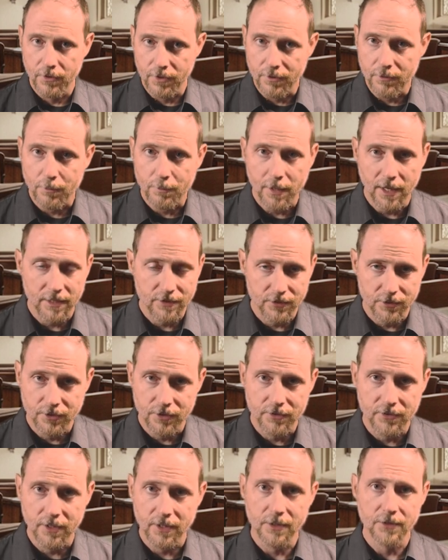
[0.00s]
of the different
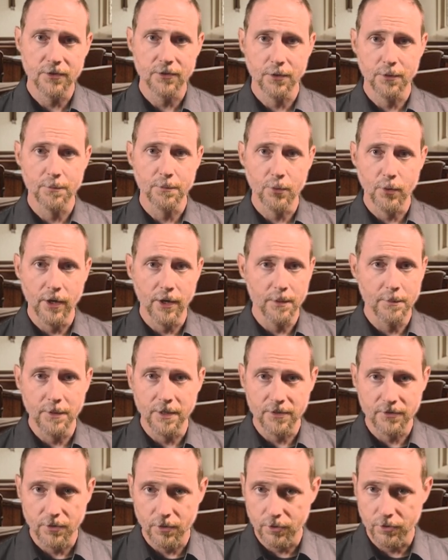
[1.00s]
passages that concern prayer
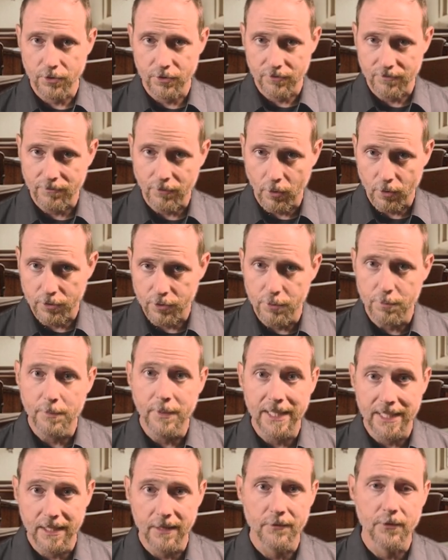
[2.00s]
because there are just far too
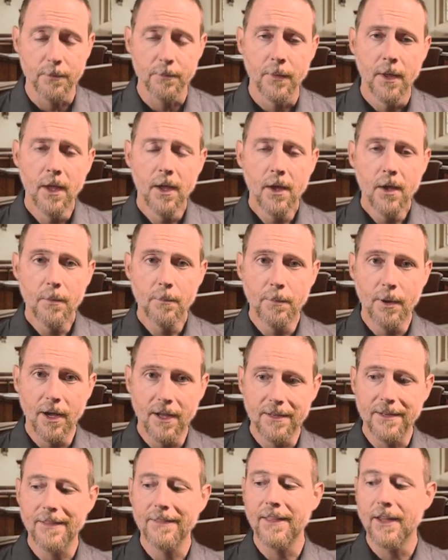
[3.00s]
many of them,
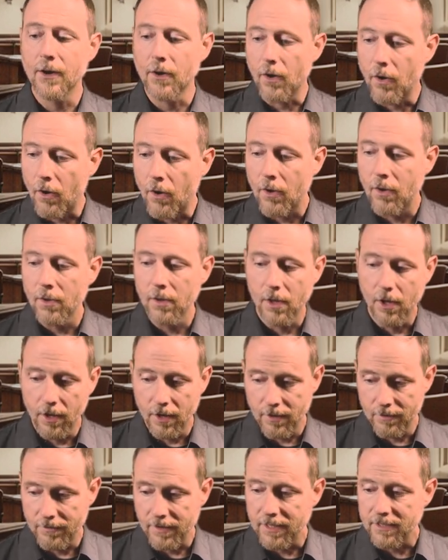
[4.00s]
but they are all
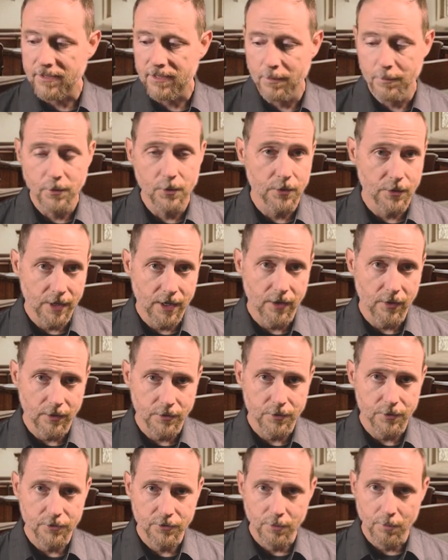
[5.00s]
of a similar
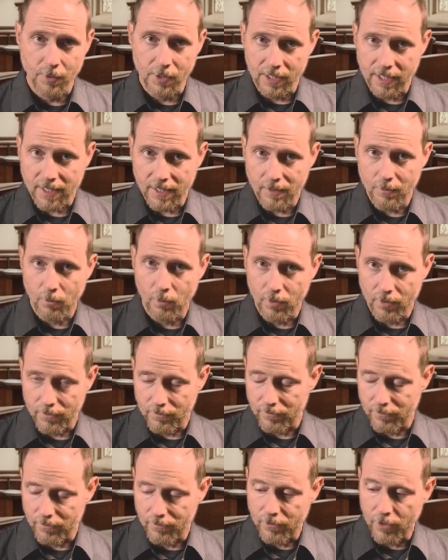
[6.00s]
character. So we're going to hit
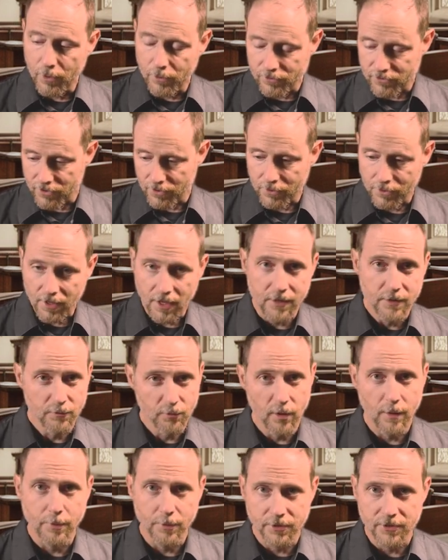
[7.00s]
one, those that are kind
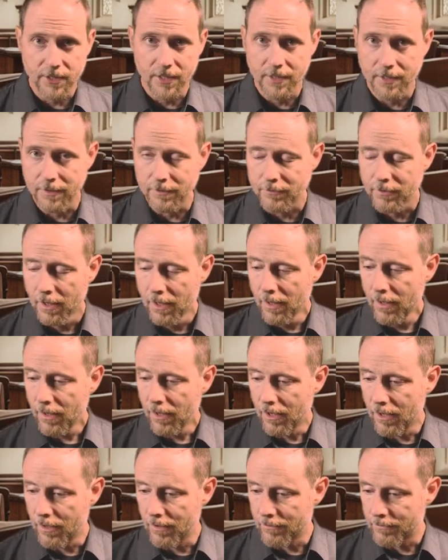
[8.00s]
of representative
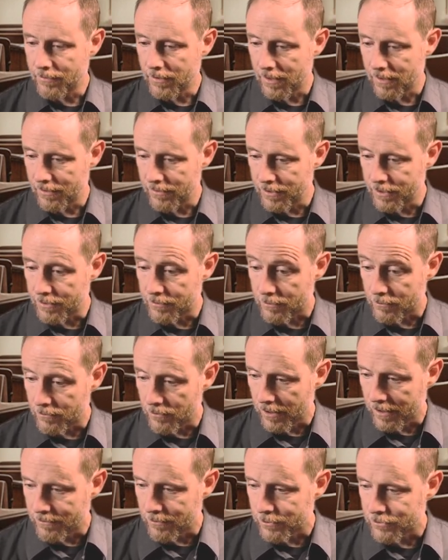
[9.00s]
of uh, the different
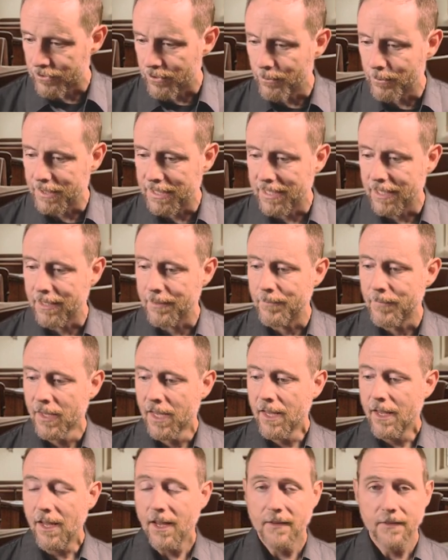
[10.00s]
flavors that we get.
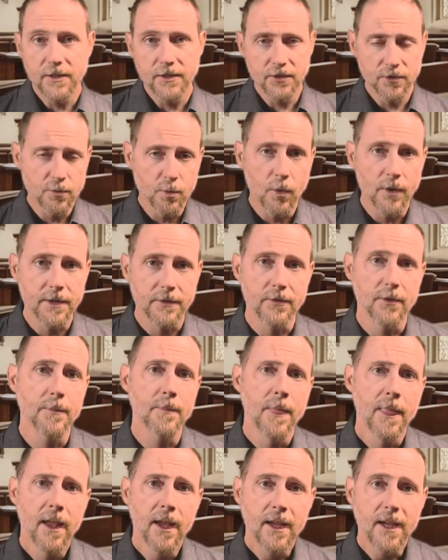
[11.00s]
And this is one of
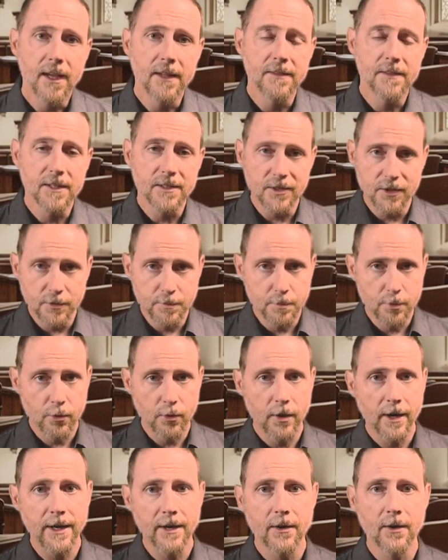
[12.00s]
them, and this is
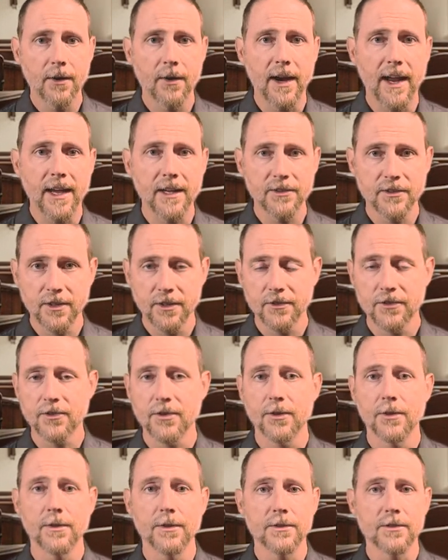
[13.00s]
prayer as
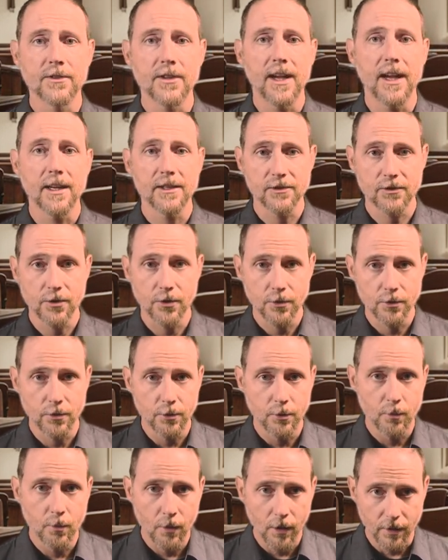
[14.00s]
concerns
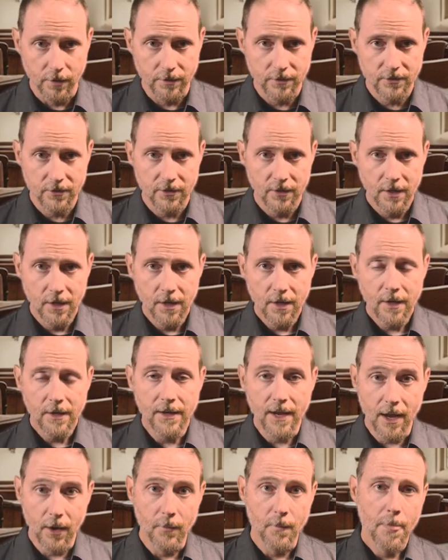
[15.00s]
external works.
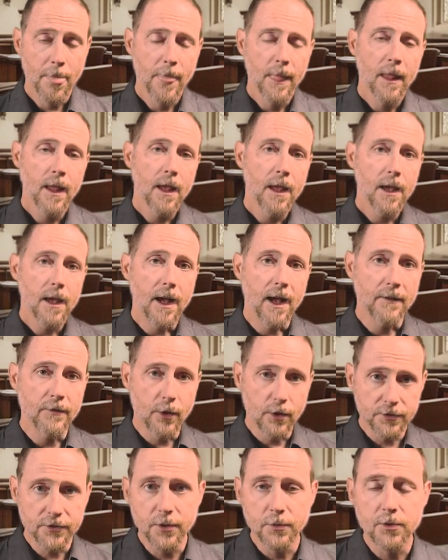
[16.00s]
Now, I've
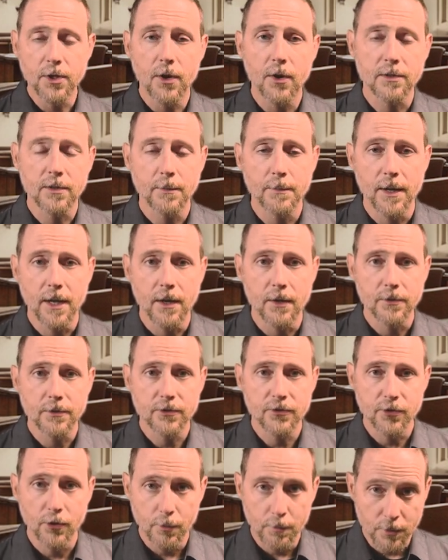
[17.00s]
also talked
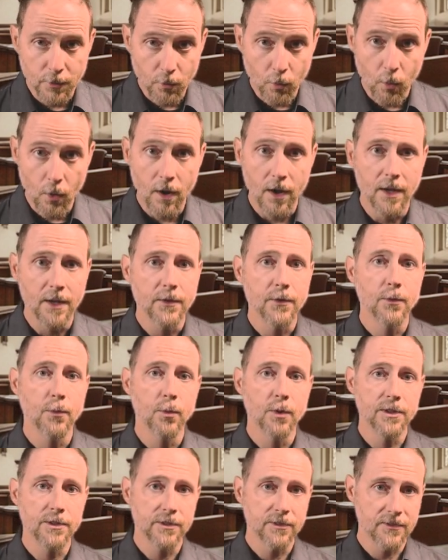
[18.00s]
about Sermon one,
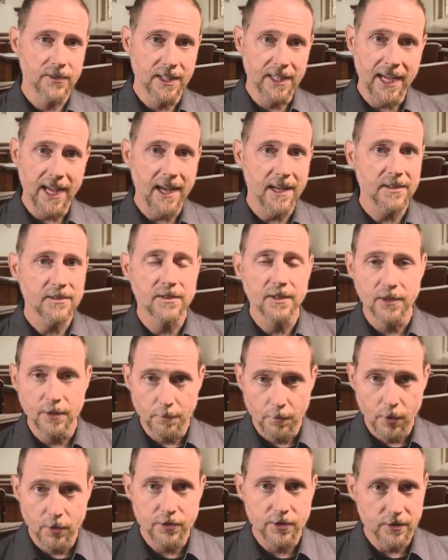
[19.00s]
which is the casting
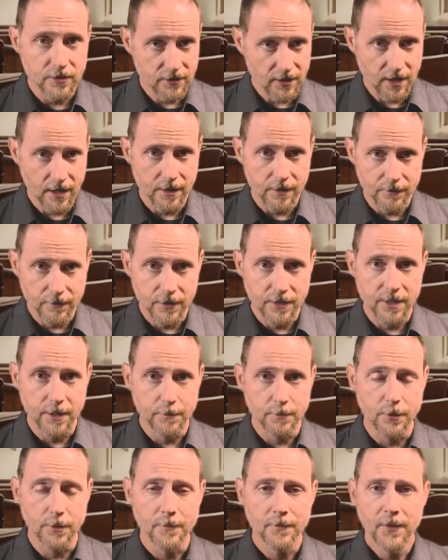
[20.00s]
the merchants out of the
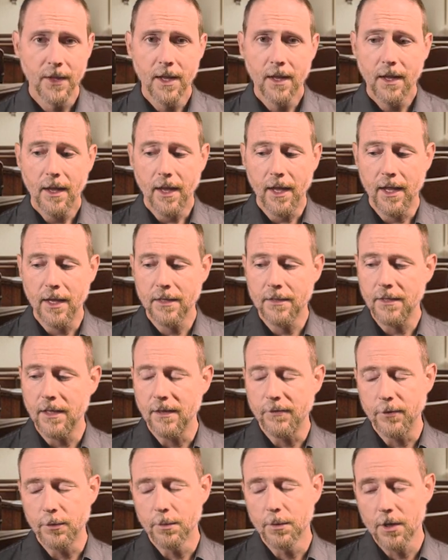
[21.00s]
temple. And
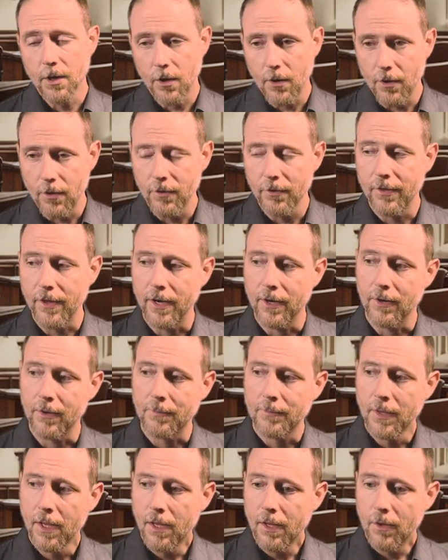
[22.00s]
if you recall
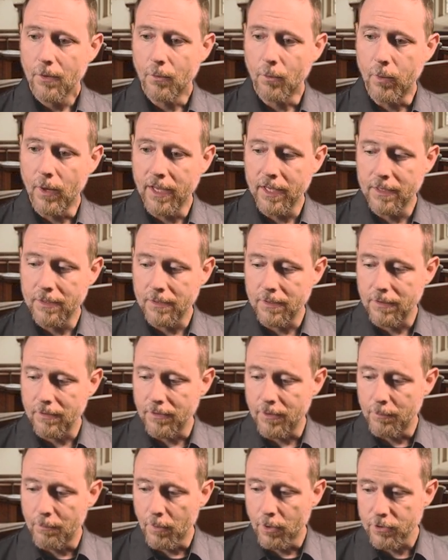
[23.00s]
there, when
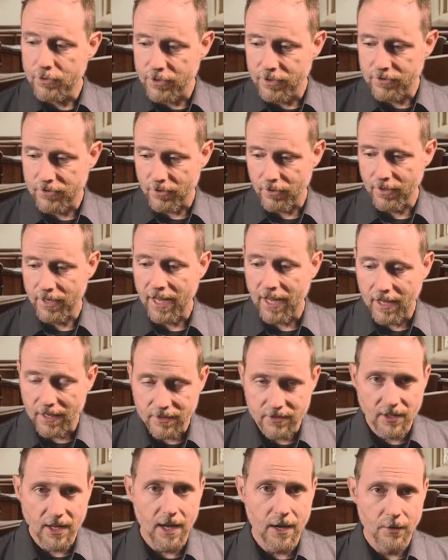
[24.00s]
the merchants are
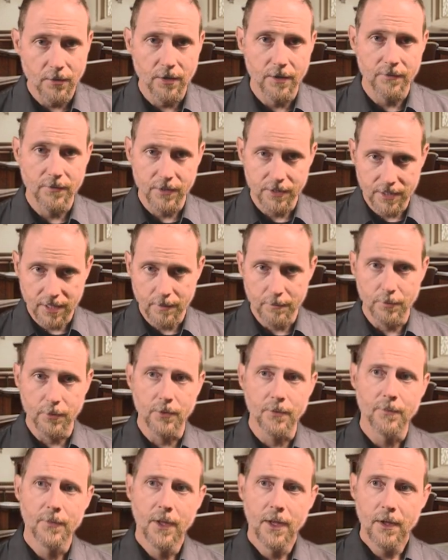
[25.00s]
cast out of the
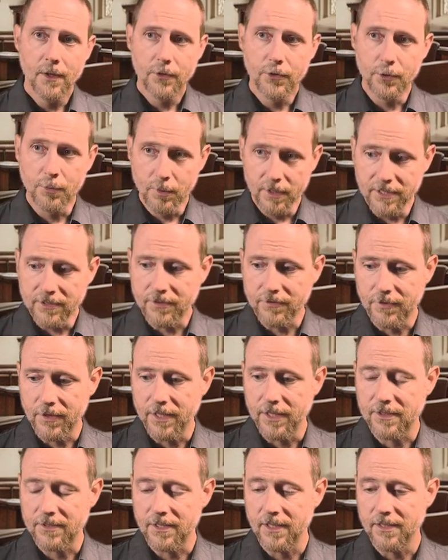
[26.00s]
temple, the reason for
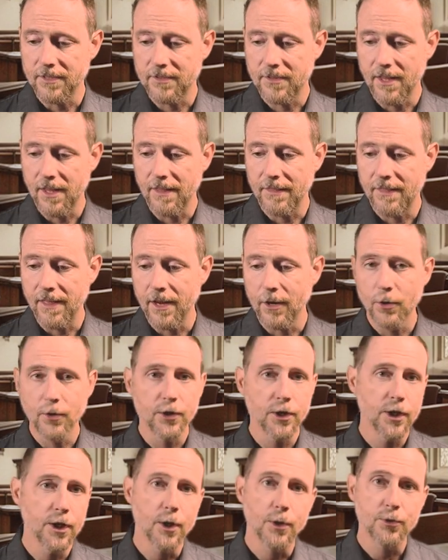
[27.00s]
this is that they
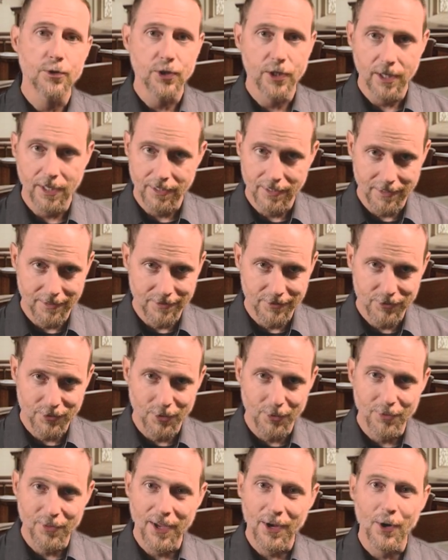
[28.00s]
are negotiating.
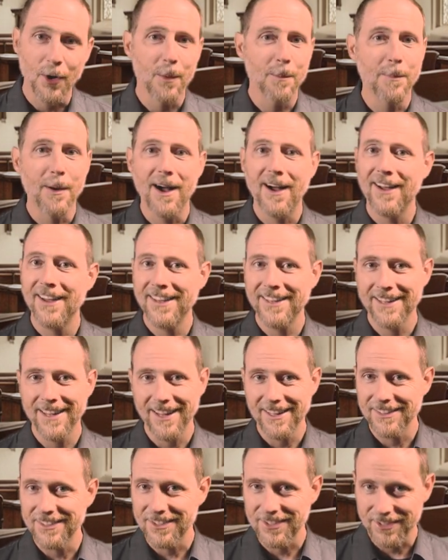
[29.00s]
So they are
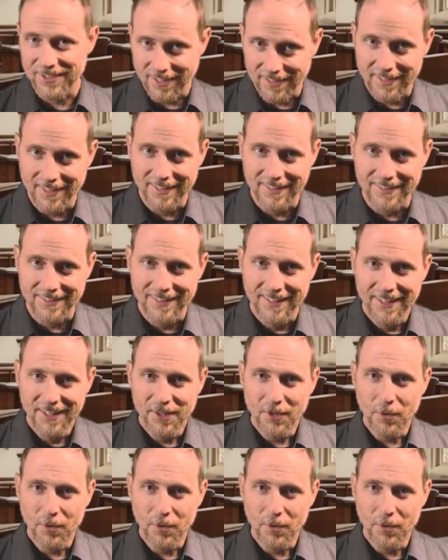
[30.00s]
buying and selling